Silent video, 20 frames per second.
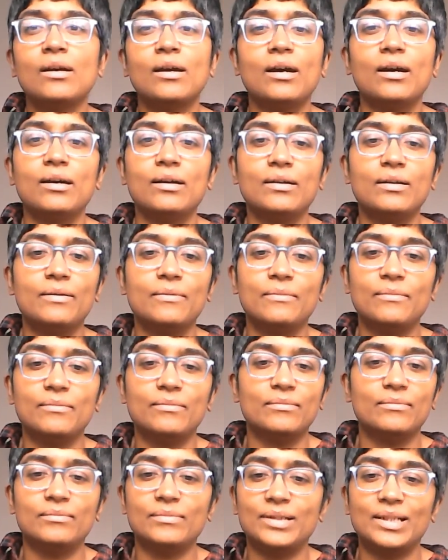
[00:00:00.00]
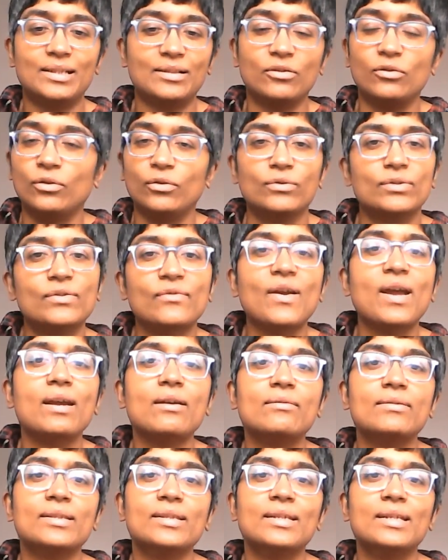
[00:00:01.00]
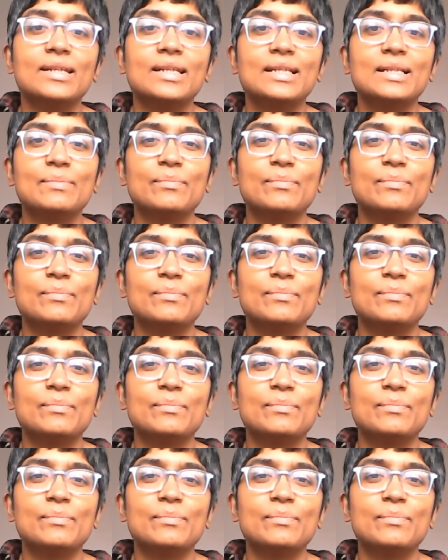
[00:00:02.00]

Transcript: It's got lots of houses,